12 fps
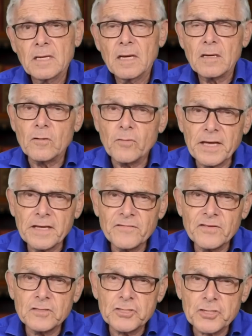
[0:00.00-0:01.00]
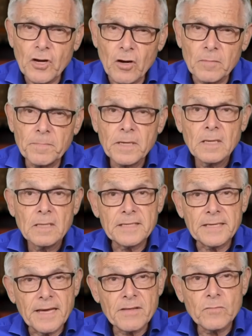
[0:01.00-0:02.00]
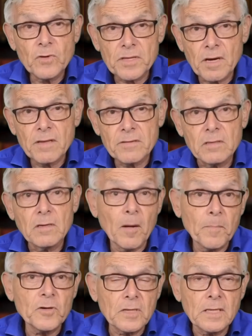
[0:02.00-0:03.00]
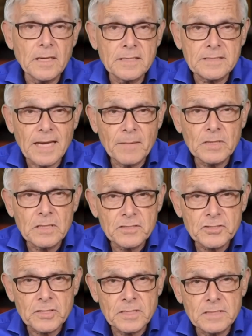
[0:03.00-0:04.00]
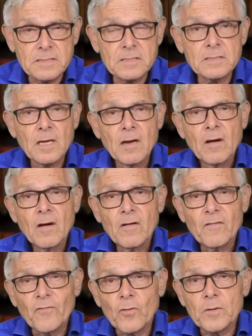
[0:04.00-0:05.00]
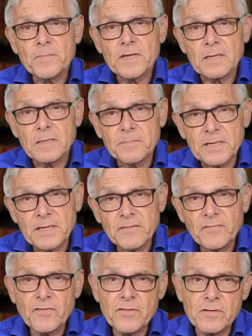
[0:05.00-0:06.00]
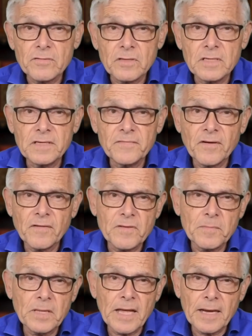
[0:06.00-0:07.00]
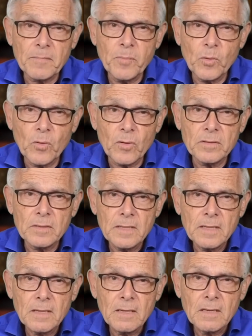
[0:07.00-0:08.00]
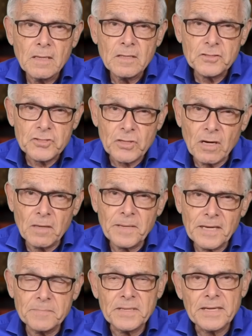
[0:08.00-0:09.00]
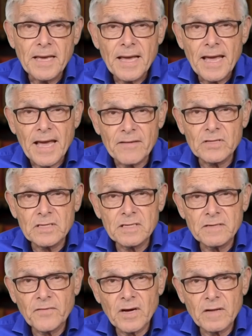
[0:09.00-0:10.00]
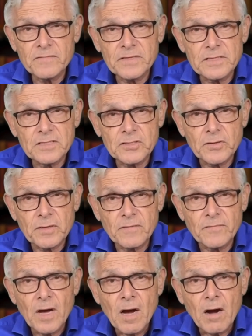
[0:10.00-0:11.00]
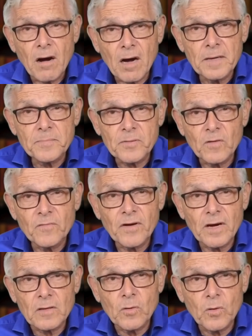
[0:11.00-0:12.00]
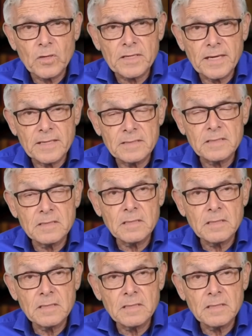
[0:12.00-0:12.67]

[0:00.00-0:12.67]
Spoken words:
Granville Sharp, together with other upper-class abolitionists, formed the Committee for the Relief of the Black Poor. Sharp had been heavily involved in a string of high-profile court cases,